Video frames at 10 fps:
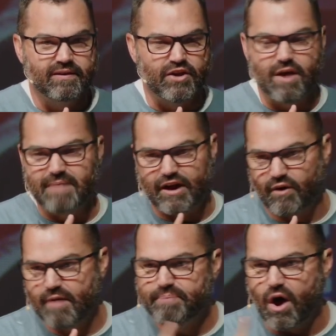You know, my
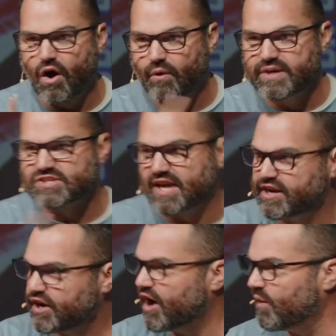grandpa always said,
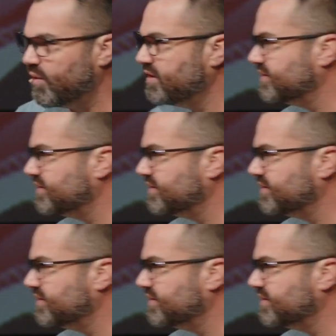you know,